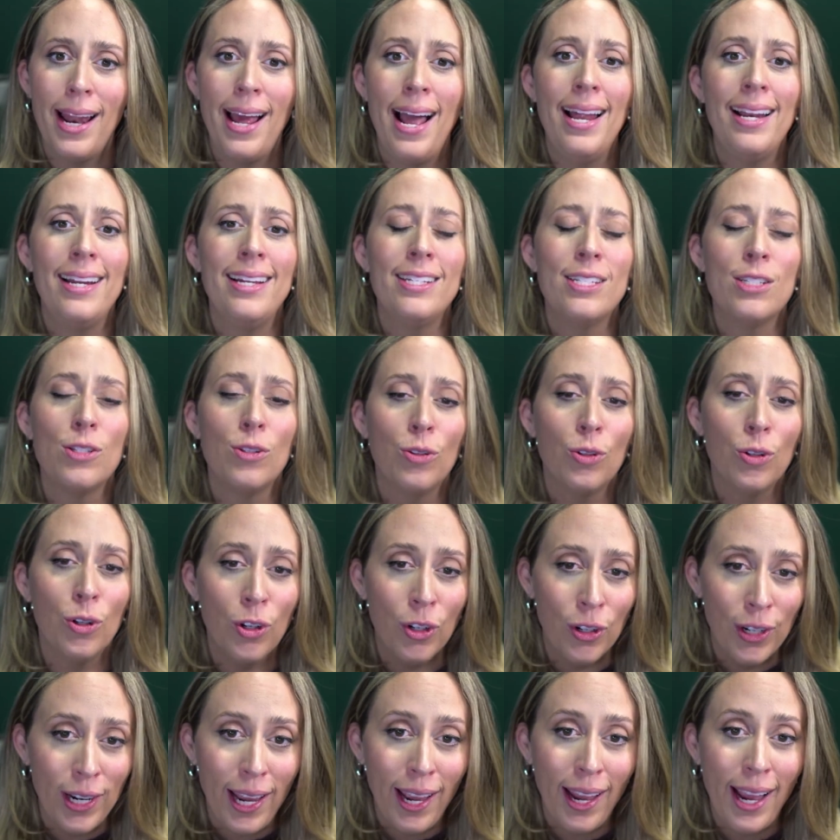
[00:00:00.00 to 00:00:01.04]
and is
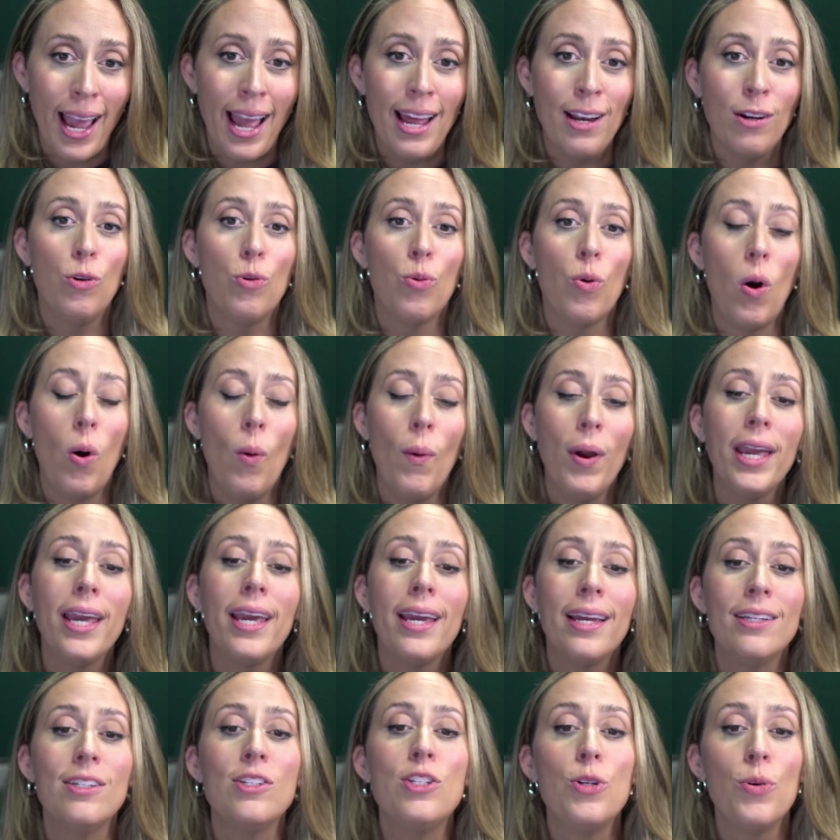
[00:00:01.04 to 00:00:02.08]
learning and growing
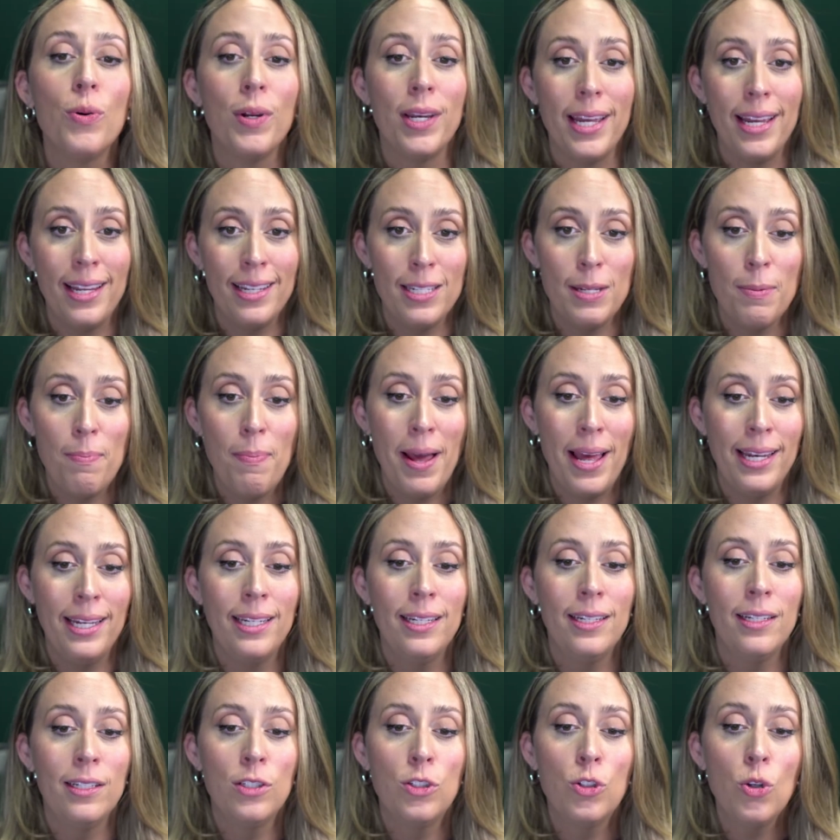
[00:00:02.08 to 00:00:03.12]
into an
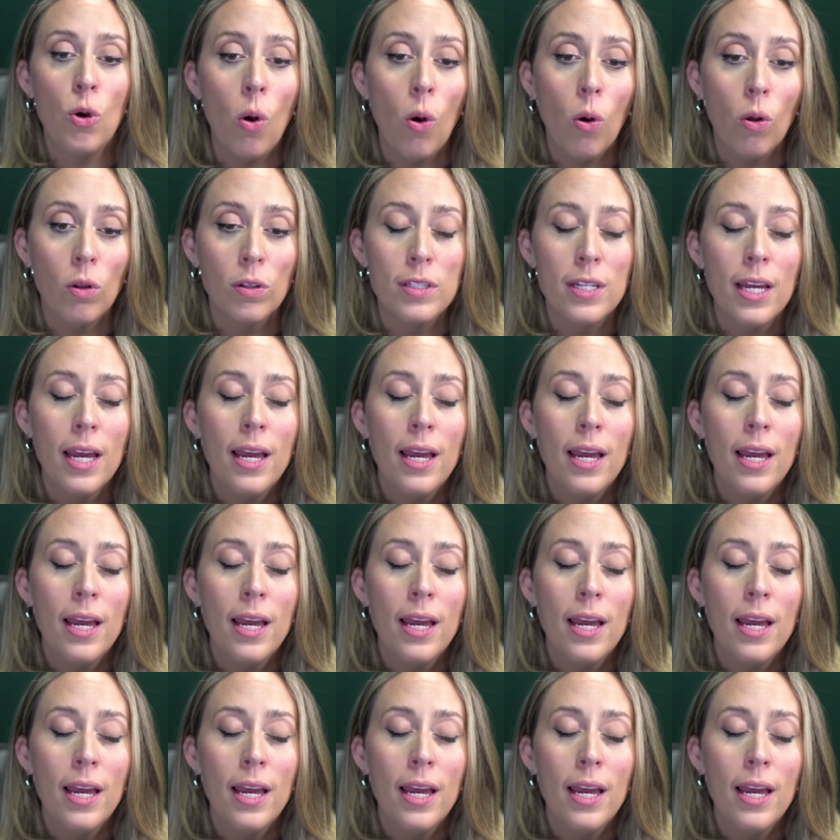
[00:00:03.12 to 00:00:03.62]
independent adult.